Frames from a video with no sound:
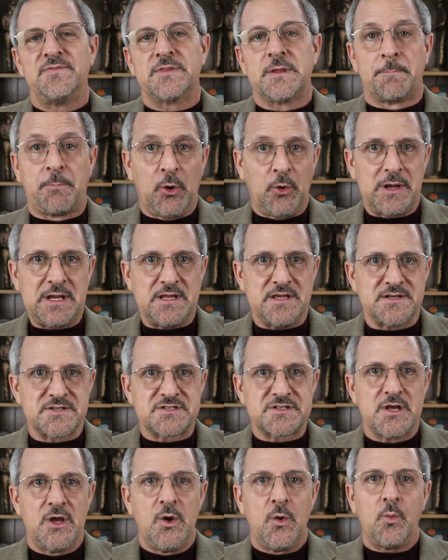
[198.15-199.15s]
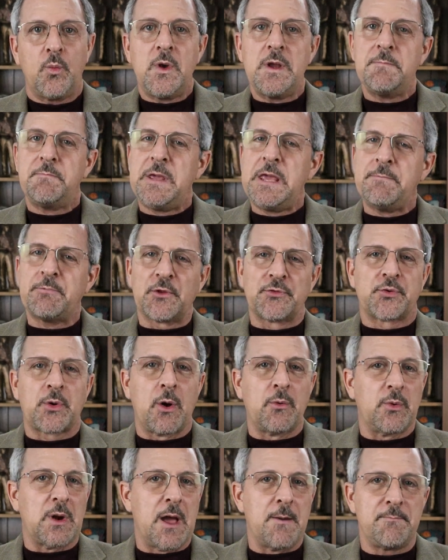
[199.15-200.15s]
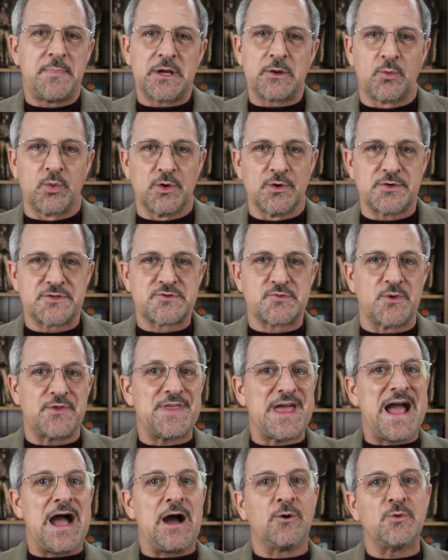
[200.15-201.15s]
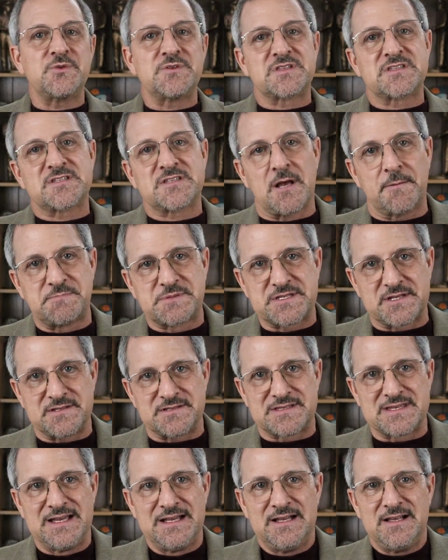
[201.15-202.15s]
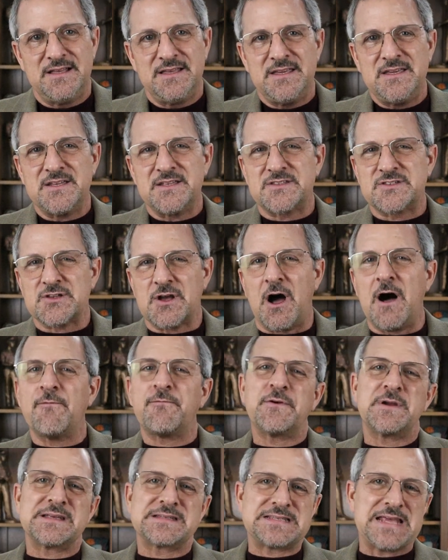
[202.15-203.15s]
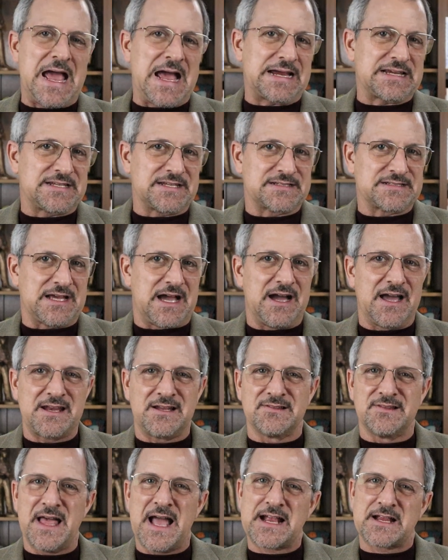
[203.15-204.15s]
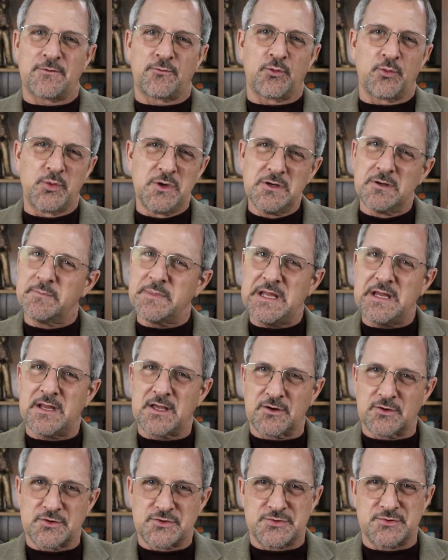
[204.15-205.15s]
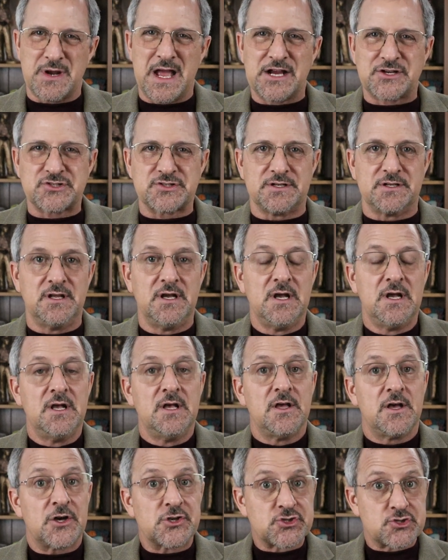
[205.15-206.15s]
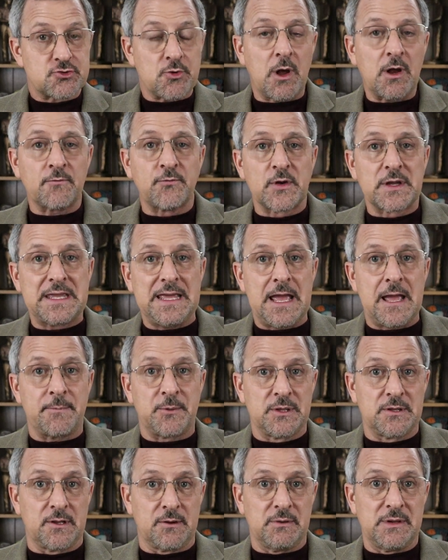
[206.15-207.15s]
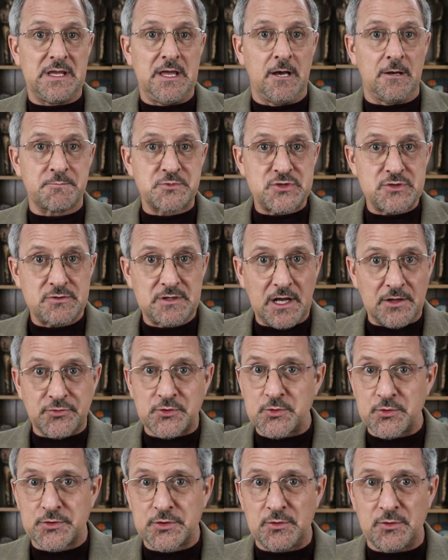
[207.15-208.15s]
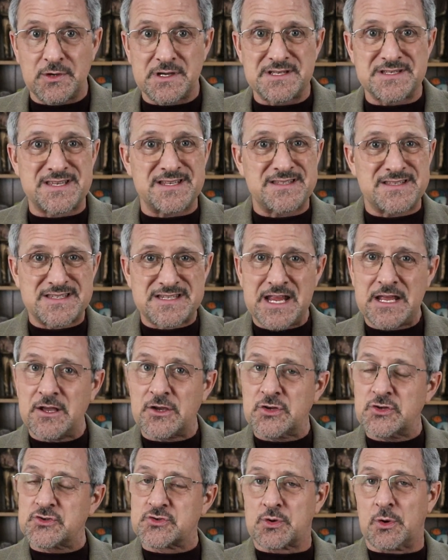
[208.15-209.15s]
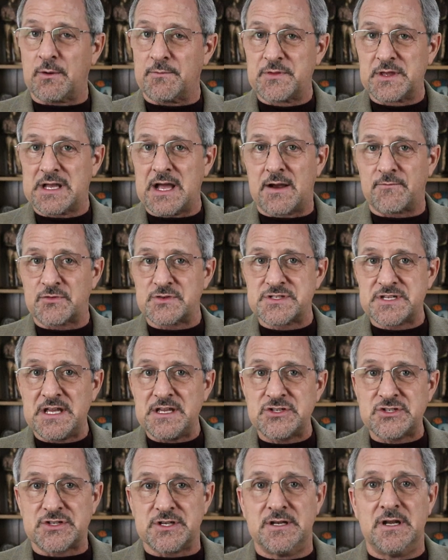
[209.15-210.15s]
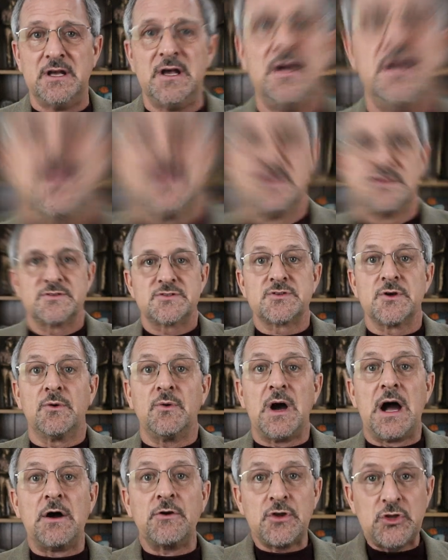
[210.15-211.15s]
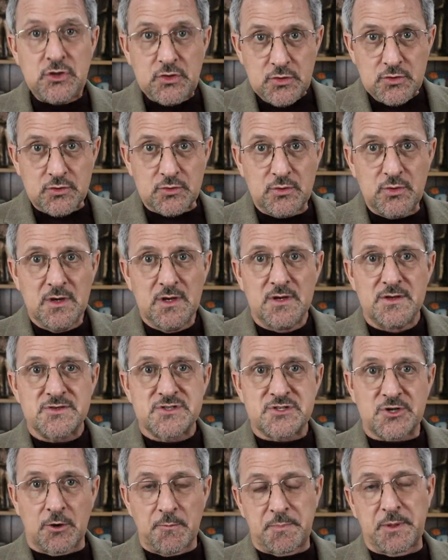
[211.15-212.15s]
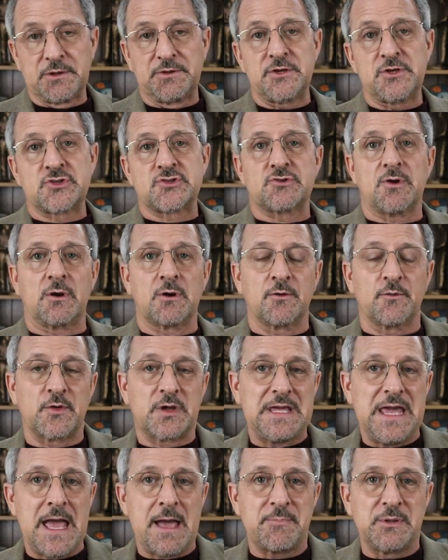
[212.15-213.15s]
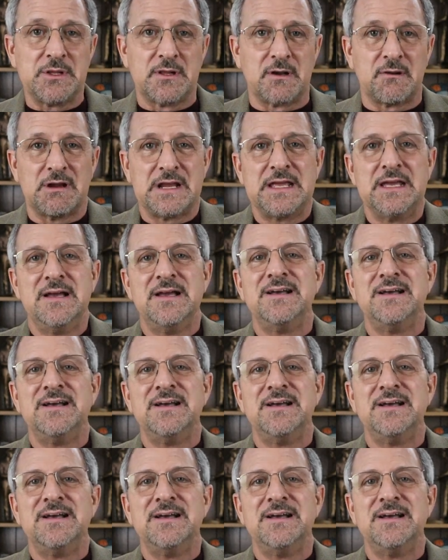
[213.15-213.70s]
The point is, when people throw around big words without substance, it's often a tactic to hide a lack of real meaning or direction. A strong vocabulary helps you cut through the noise and stay in control of the conversation. So, how do you start building a stronger vocabulary?